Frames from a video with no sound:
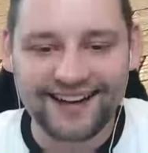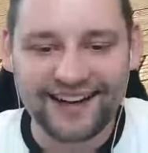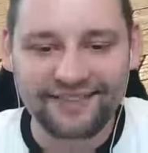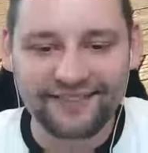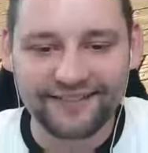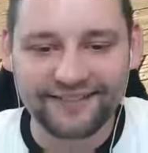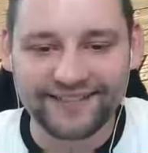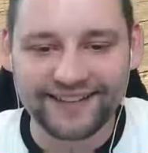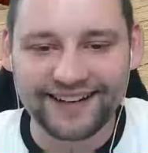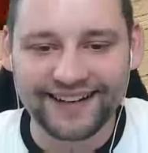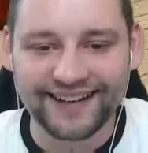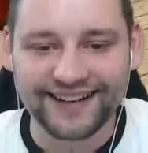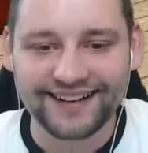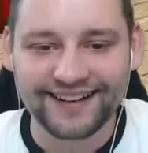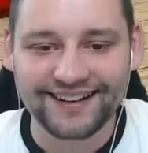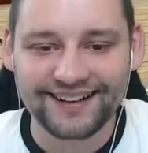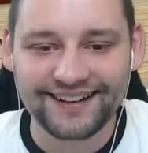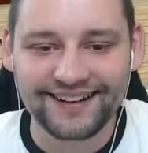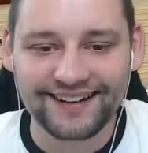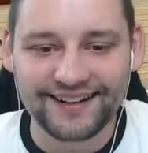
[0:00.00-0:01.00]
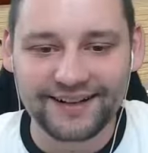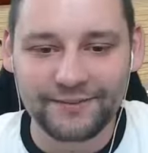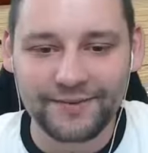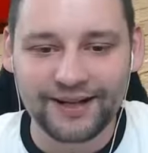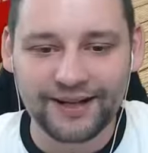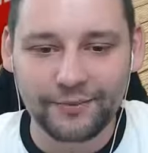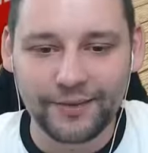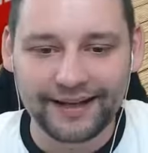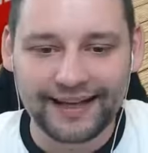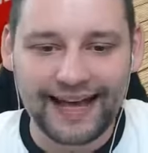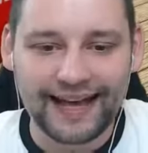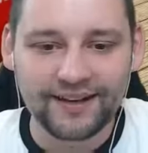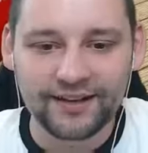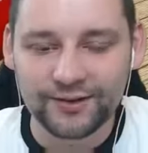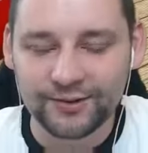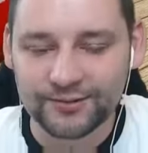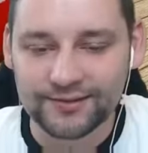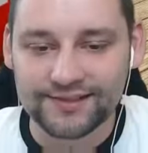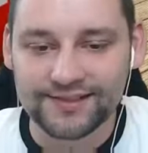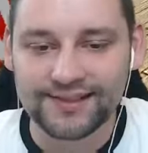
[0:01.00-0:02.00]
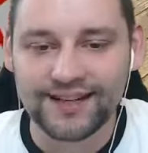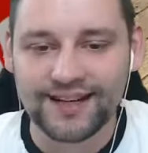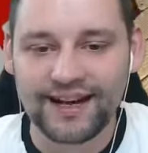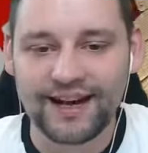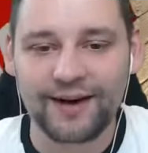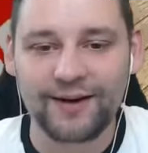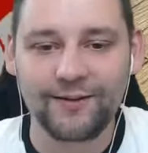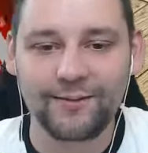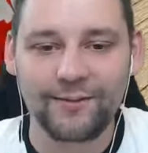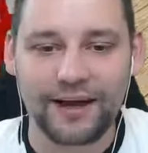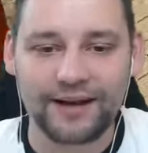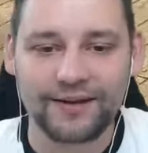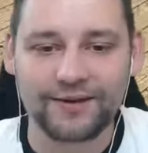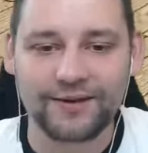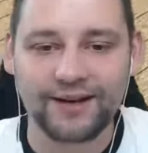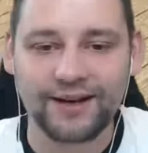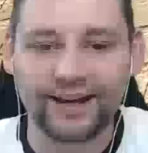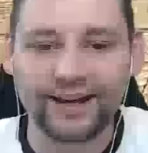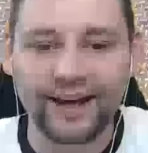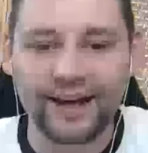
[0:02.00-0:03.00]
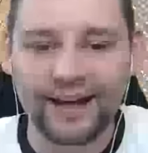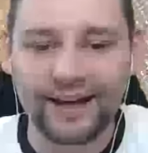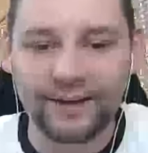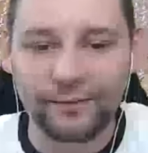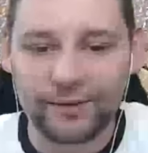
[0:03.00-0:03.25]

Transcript: and everything. Look at my cankles. Oh my god.